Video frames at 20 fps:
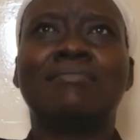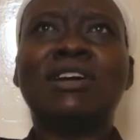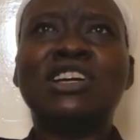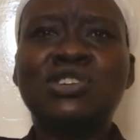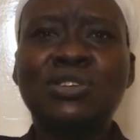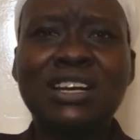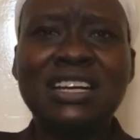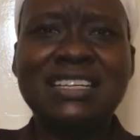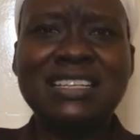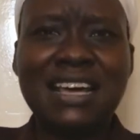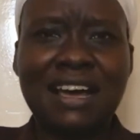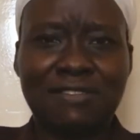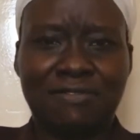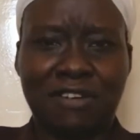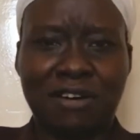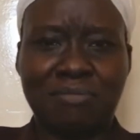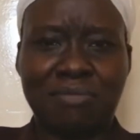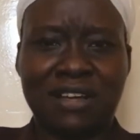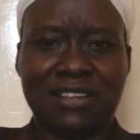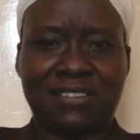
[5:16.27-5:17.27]
Majority are
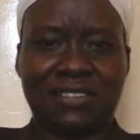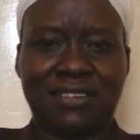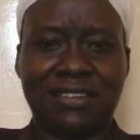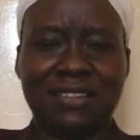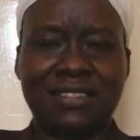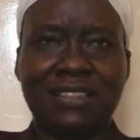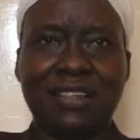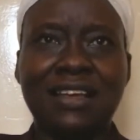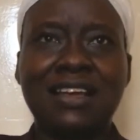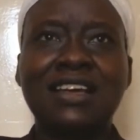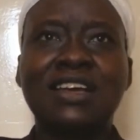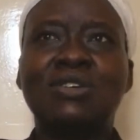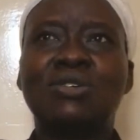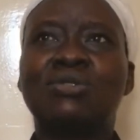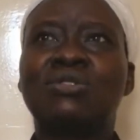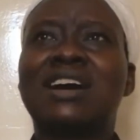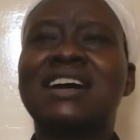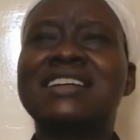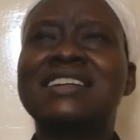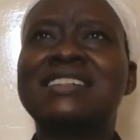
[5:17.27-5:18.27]
farmers.
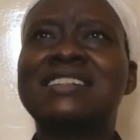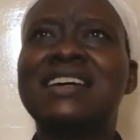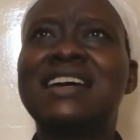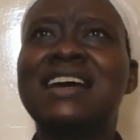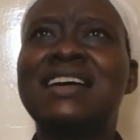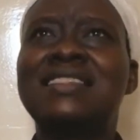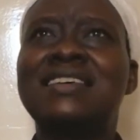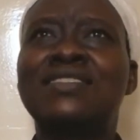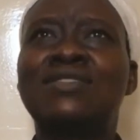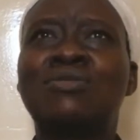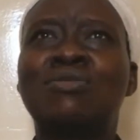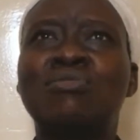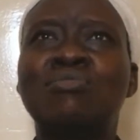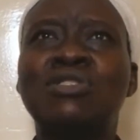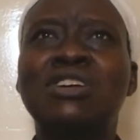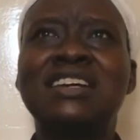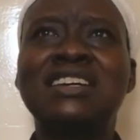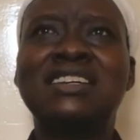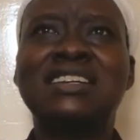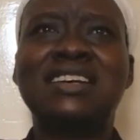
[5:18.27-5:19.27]
Or you can say this
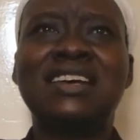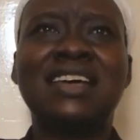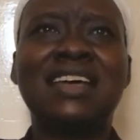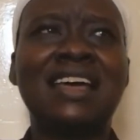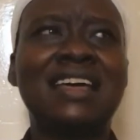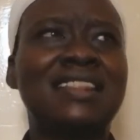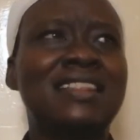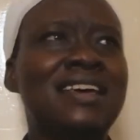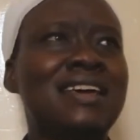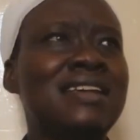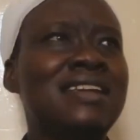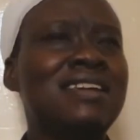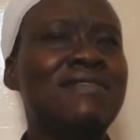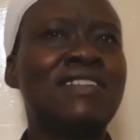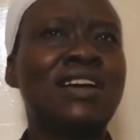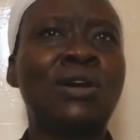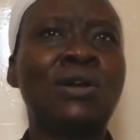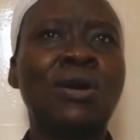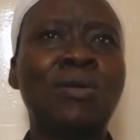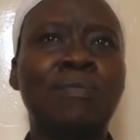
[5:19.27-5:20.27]
community, they
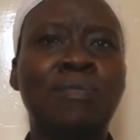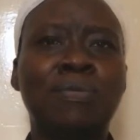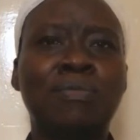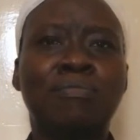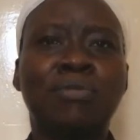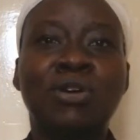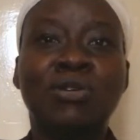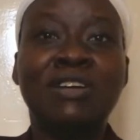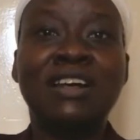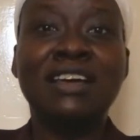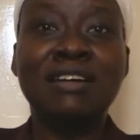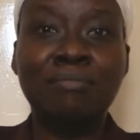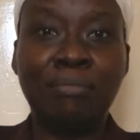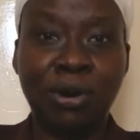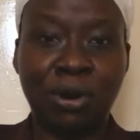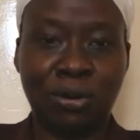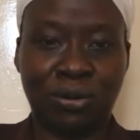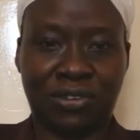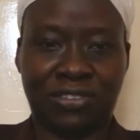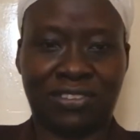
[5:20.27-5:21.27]
develop building
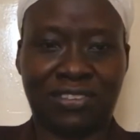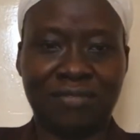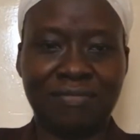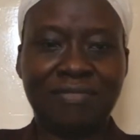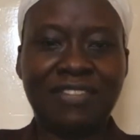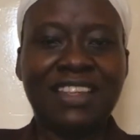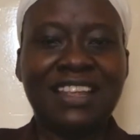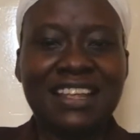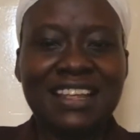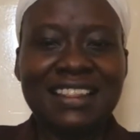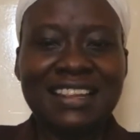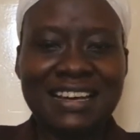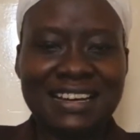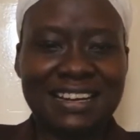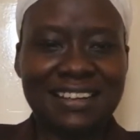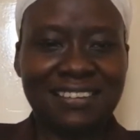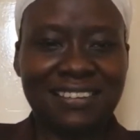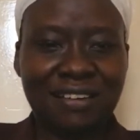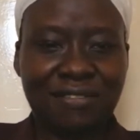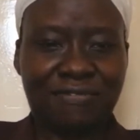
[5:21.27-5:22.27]
blocks.
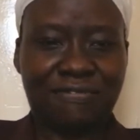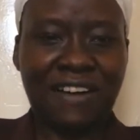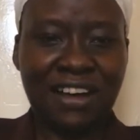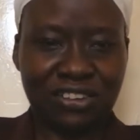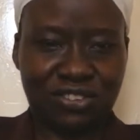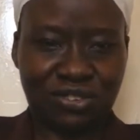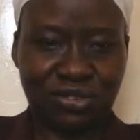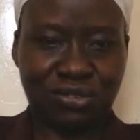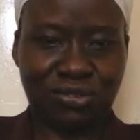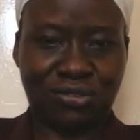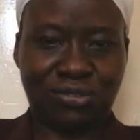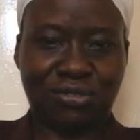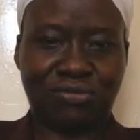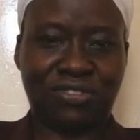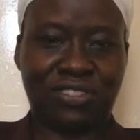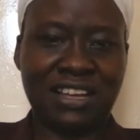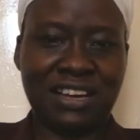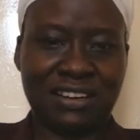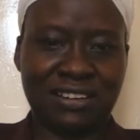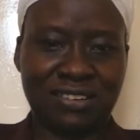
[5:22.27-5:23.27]
That is a function
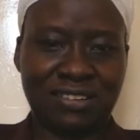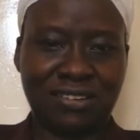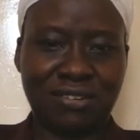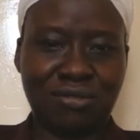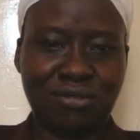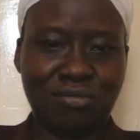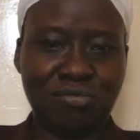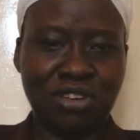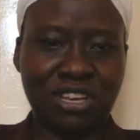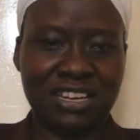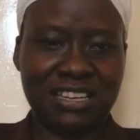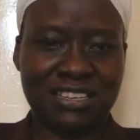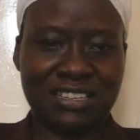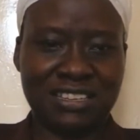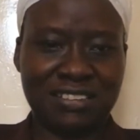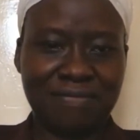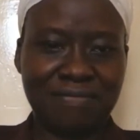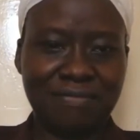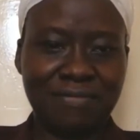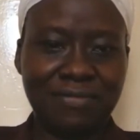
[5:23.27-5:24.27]
of that
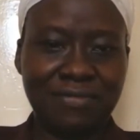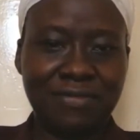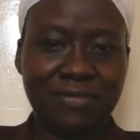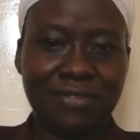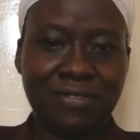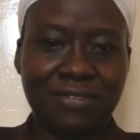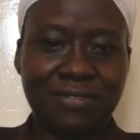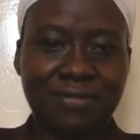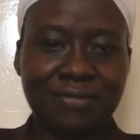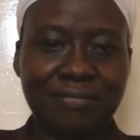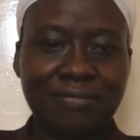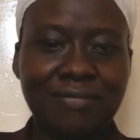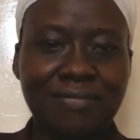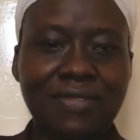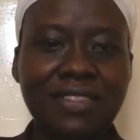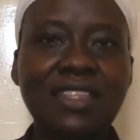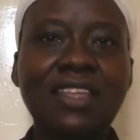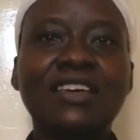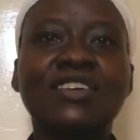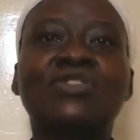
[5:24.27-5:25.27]
community.
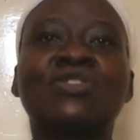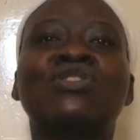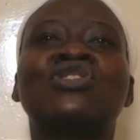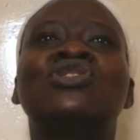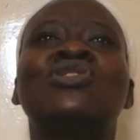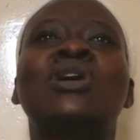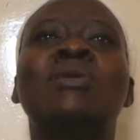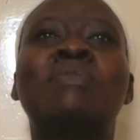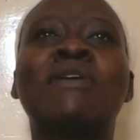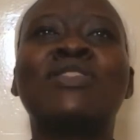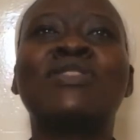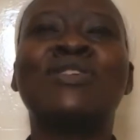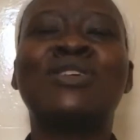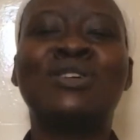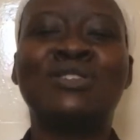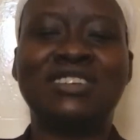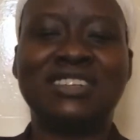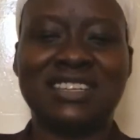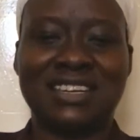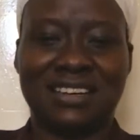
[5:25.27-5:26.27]
Social
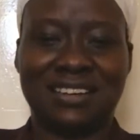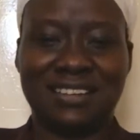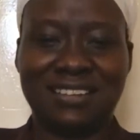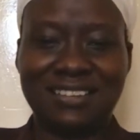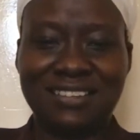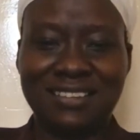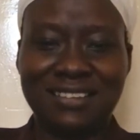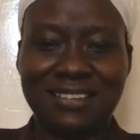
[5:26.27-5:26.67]
pathology,